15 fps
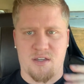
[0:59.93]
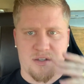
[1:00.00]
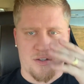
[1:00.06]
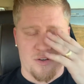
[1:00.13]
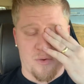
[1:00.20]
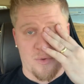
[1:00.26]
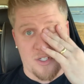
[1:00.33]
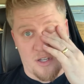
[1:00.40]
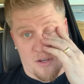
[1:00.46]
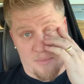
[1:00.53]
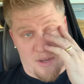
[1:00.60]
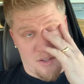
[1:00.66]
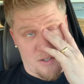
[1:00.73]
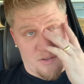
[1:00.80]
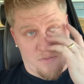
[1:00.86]
And, you know, we talk
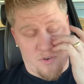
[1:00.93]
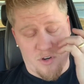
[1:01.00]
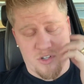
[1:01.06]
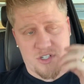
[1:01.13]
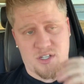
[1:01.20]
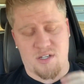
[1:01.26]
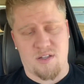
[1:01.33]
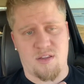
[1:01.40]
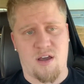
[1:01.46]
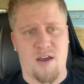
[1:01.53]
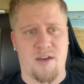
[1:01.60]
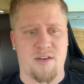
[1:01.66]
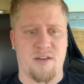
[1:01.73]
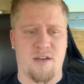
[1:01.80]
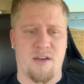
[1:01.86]
about diversion a
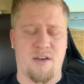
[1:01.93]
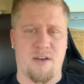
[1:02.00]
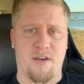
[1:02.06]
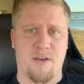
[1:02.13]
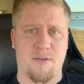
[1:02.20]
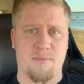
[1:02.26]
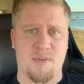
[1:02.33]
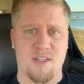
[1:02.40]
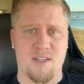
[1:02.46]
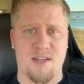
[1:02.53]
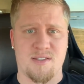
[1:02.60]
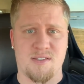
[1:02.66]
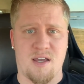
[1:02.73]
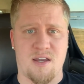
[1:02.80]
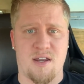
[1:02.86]
lot um, in the
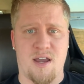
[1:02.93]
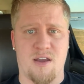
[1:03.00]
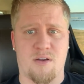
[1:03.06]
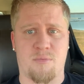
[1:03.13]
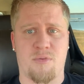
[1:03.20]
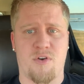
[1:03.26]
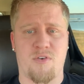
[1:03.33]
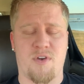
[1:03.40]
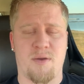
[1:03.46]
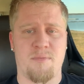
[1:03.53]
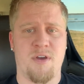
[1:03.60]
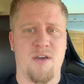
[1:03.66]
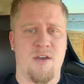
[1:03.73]
Anxiety Hacker program.